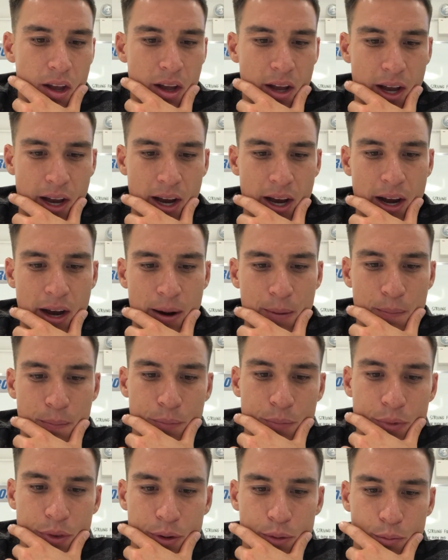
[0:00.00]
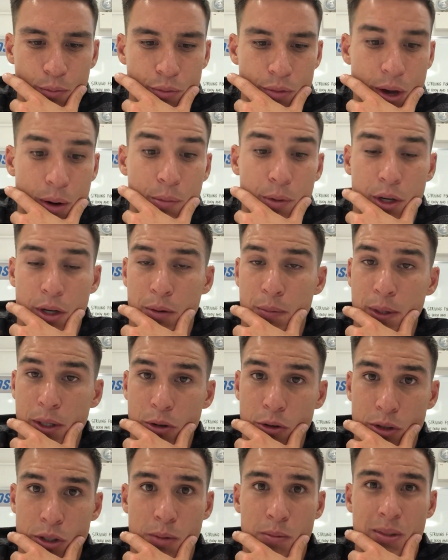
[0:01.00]
Then we're going to be
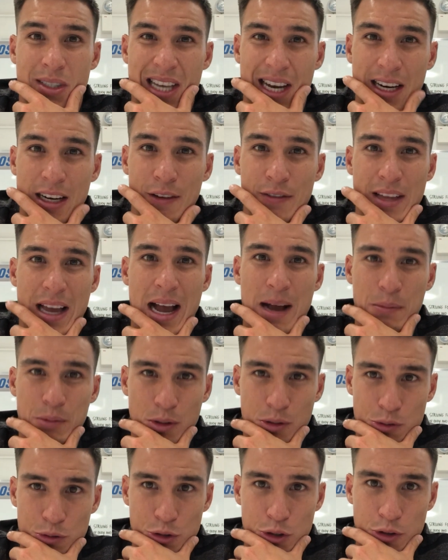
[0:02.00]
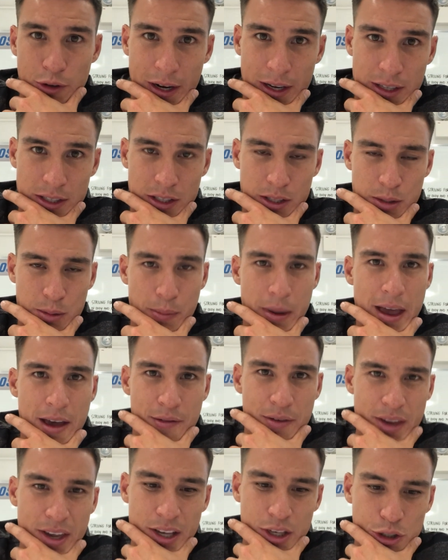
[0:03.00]
doing some deadlift absolute strength, some
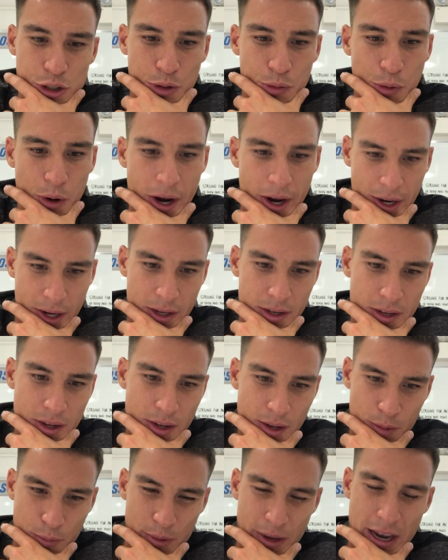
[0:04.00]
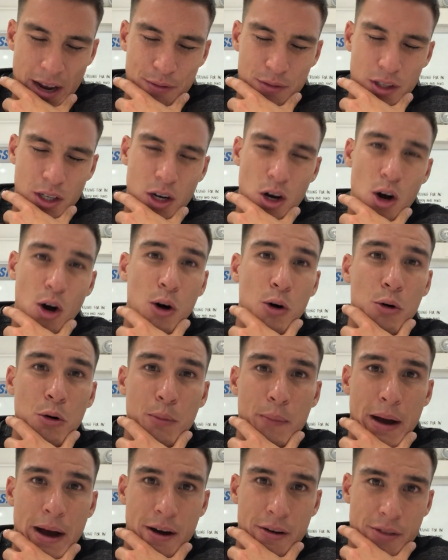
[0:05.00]
heavy hinging work. We haven't done a whole
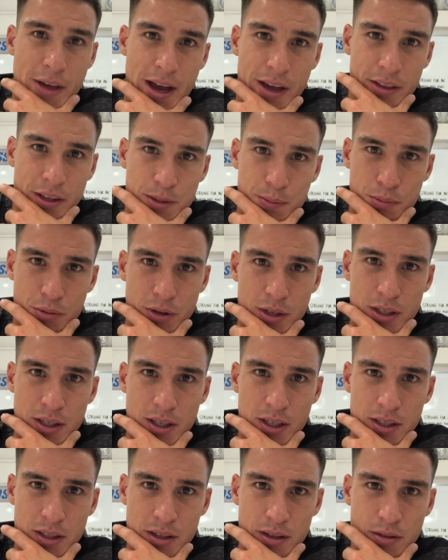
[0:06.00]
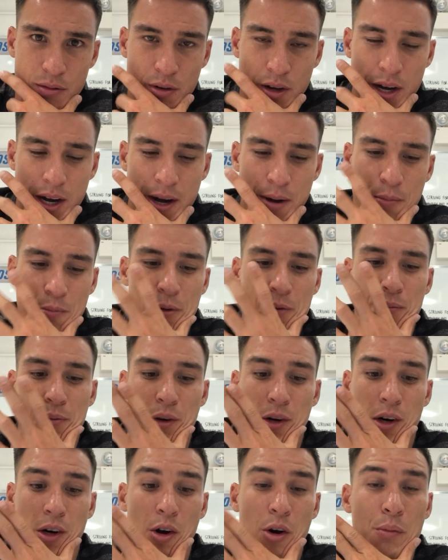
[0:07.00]
amount of that this preseason. We've
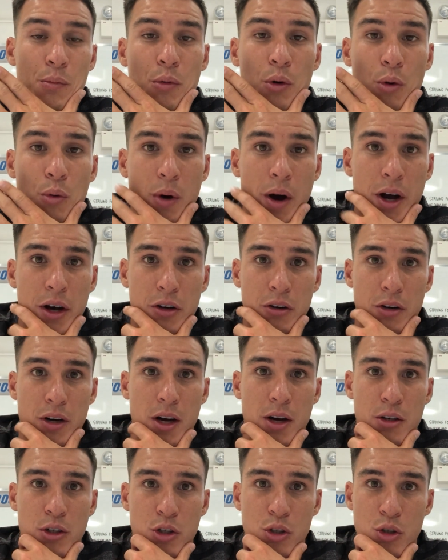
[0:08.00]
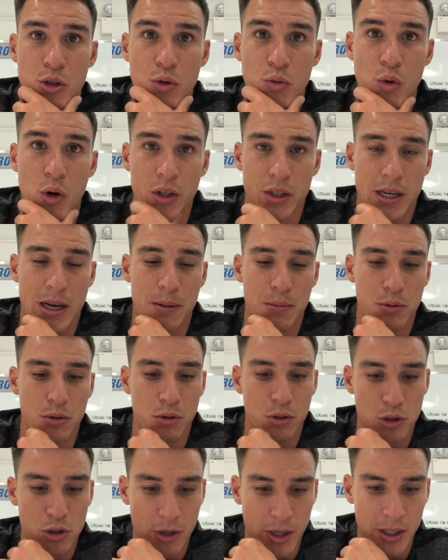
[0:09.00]
done a lot more work on our squat
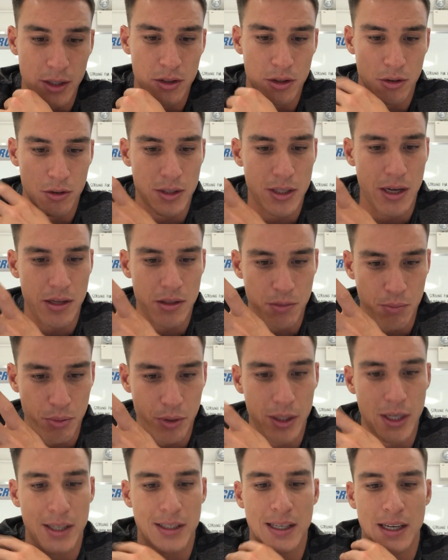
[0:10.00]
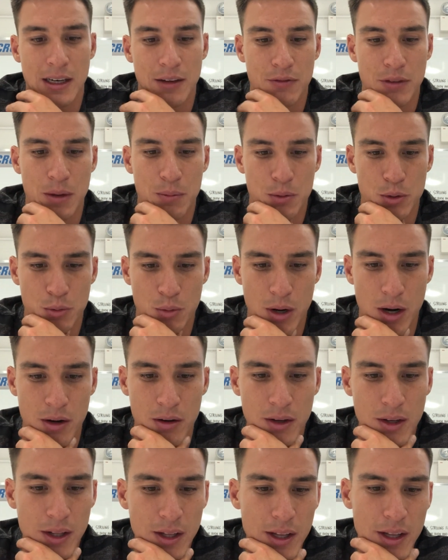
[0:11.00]
absolute strength, so it's time to bring that deadlift up as well.